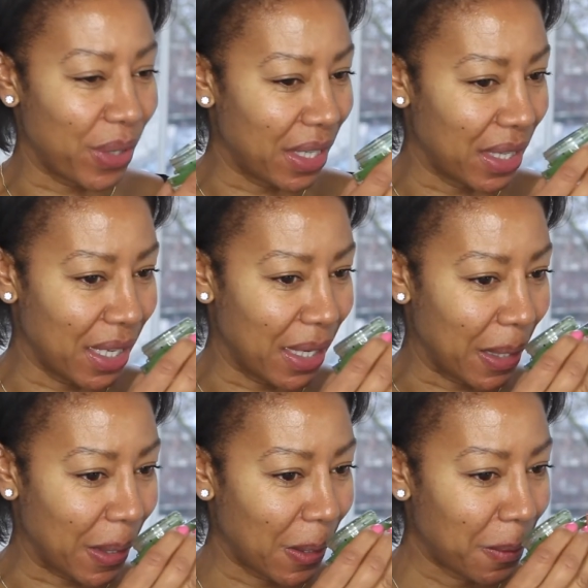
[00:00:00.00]
in
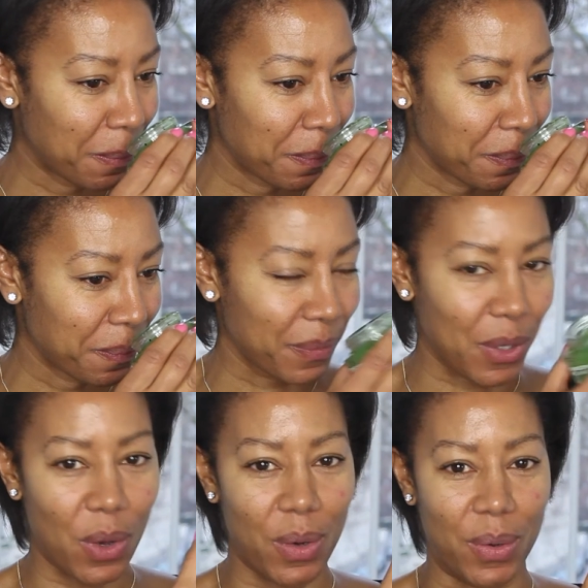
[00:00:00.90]
there.
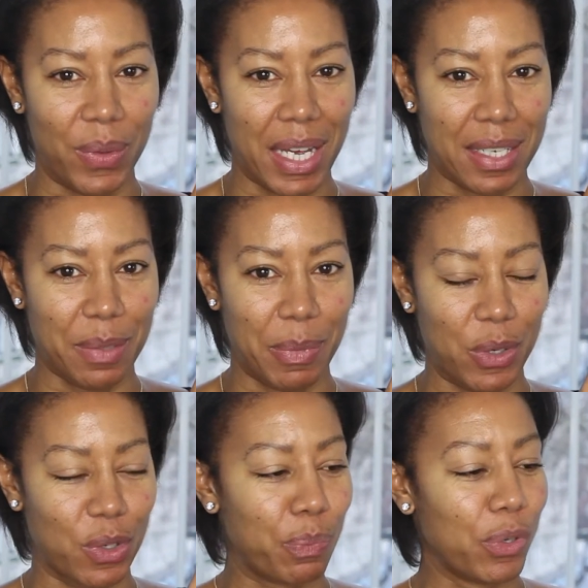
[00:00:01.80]
Oh, that
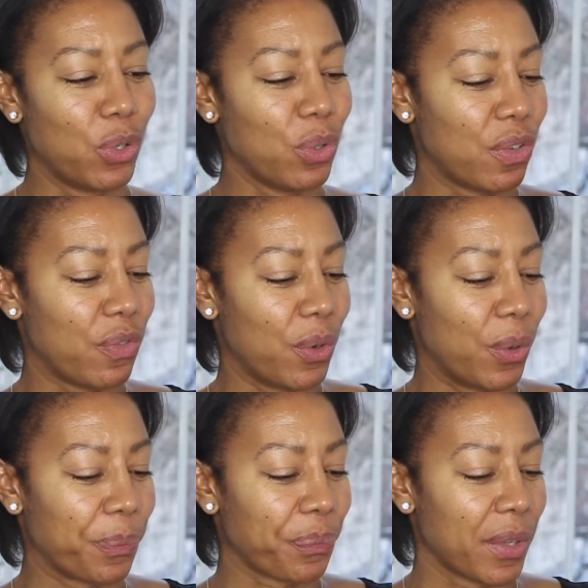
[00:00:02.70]
smells
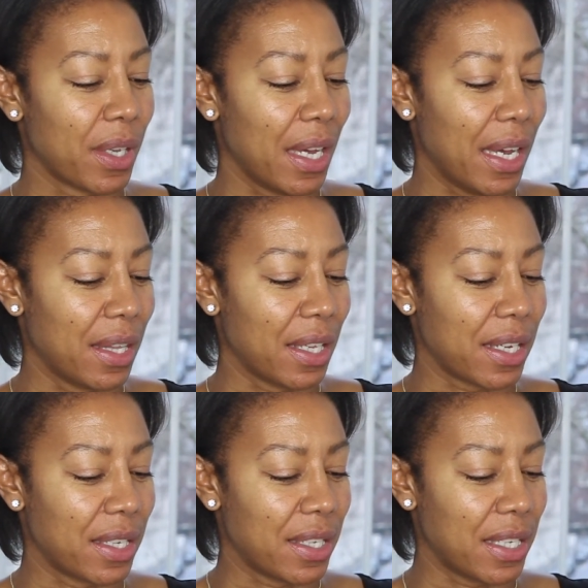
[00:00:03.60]
beautiful. And the
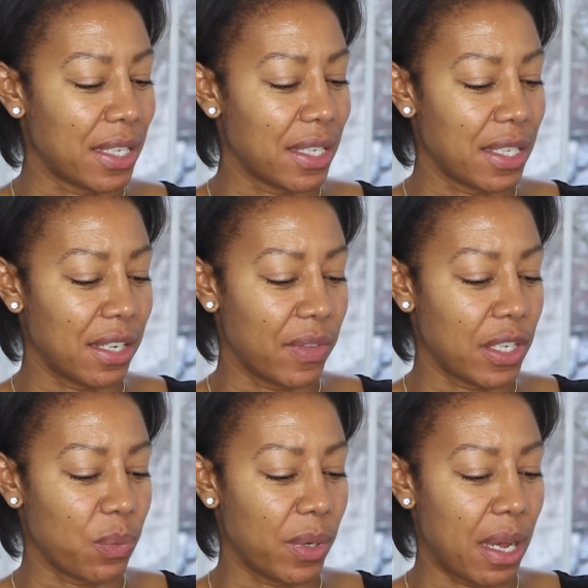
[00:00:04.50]
consistency of
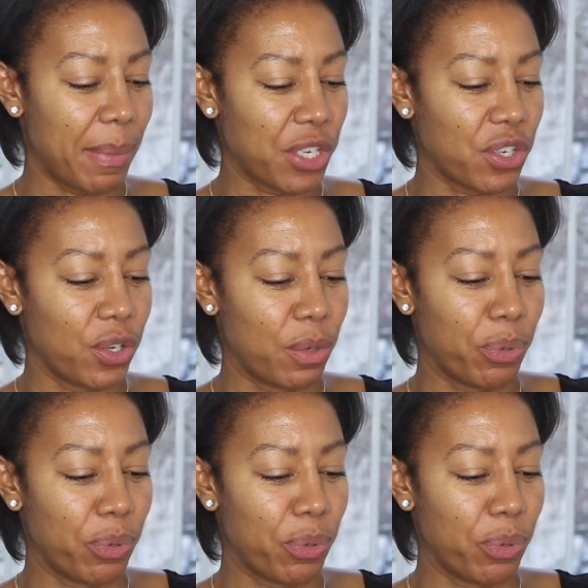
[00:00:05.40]
this one, I'm actually going to